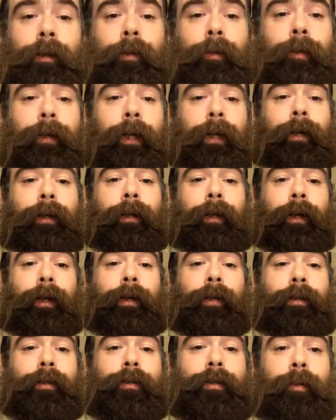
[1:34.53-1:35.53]
Okay,
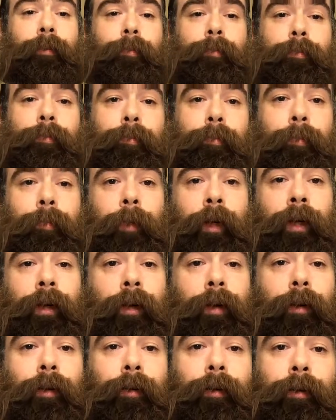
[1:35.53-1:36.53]
and some
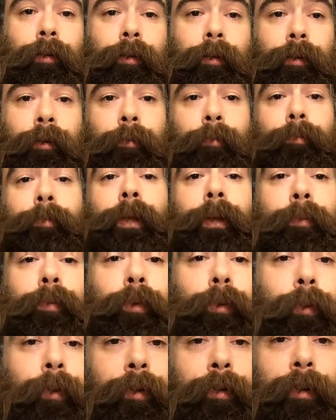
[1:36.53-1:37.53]

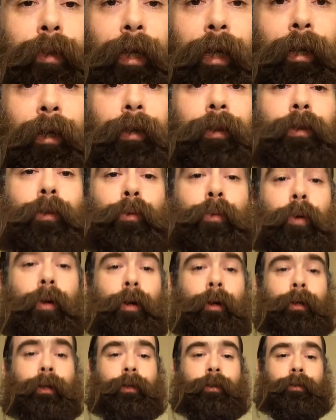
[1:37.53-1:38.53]
people will say you
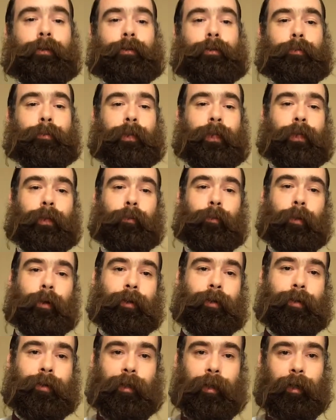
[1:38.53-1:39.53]
want it to be
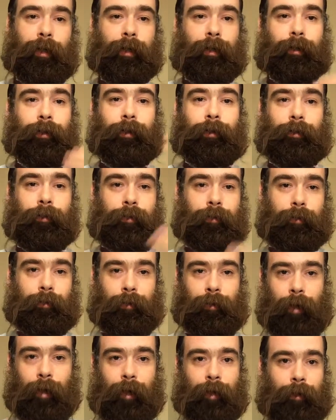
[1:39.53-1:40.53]
one side
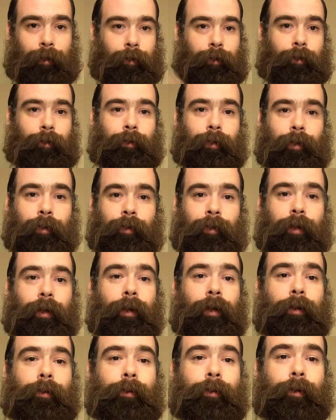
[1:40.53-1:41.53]
higher than the
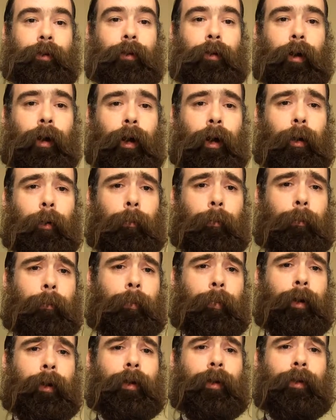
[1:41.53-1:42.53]
other.
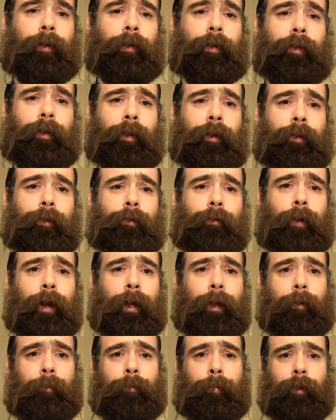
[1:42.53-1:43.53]
They're
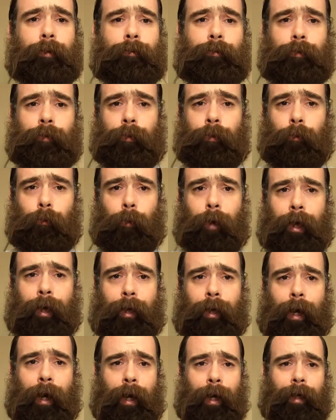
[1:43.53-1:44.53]
right, but for the
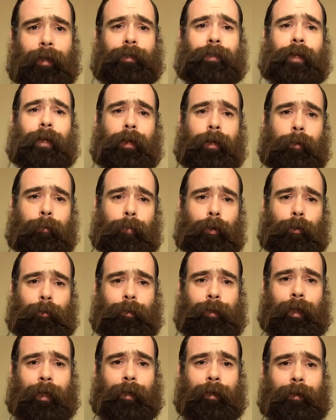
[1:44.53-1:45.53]
way I tie a bow
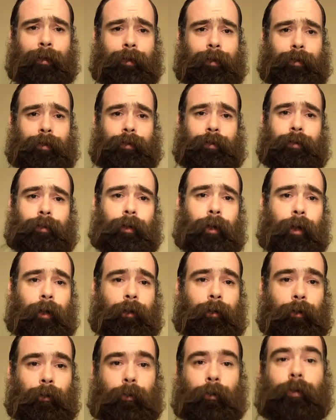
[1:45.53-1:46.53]
tie, it's
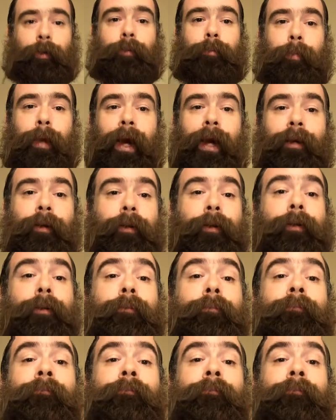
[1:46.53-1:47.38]
not going to matter.